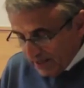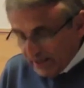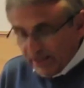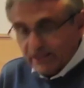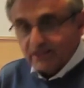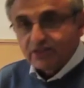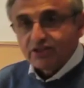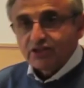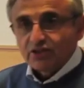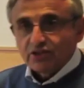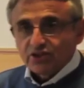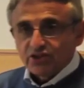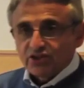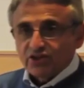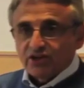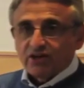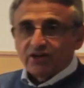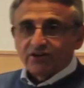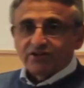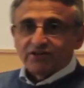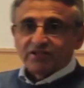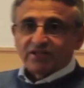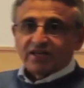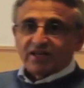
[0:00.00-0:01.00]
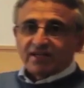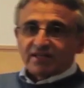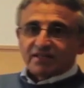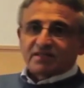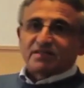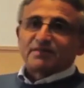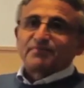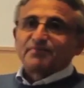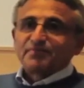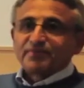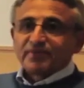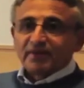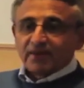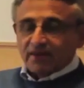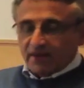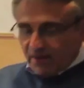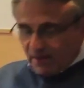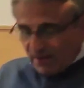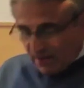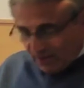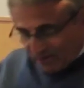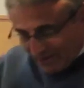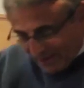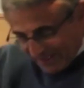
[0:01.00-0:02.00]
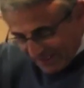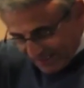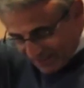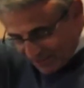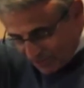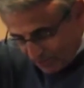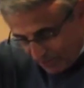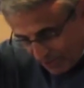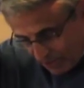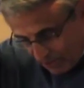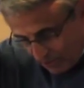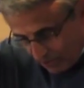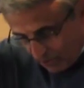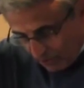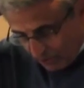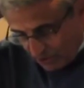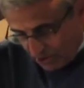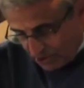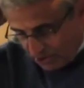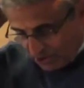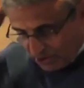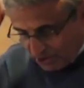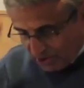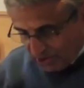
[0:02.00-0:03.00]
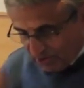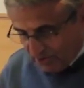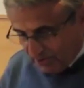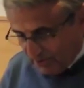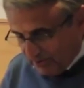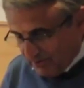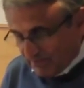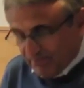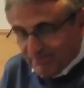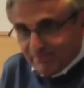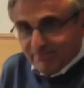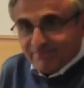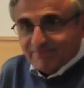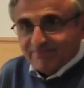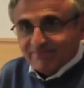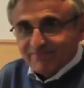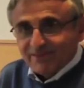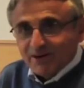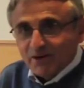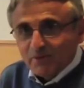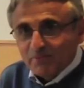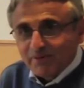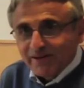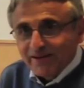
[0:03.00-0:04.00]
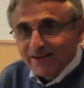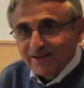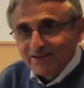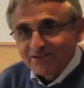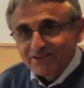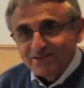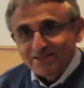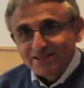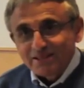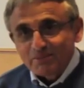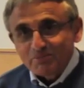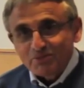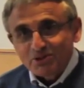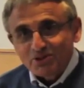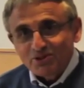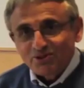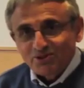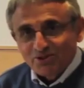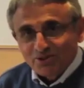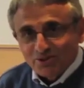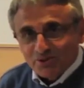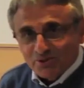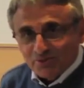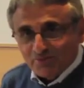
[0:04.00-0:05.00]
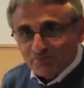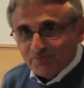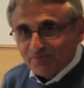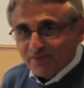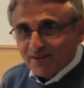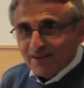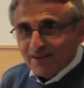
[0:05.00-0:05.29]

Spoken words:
in such a context? Well, as we always do, and nobody else seems to do,